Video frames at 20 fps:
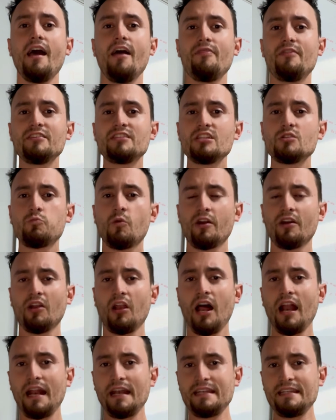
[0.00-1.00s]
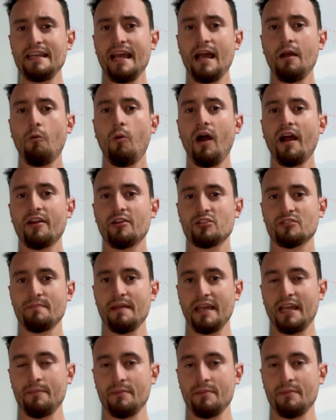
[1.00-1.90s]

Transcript: This is where a lot of DIYers make a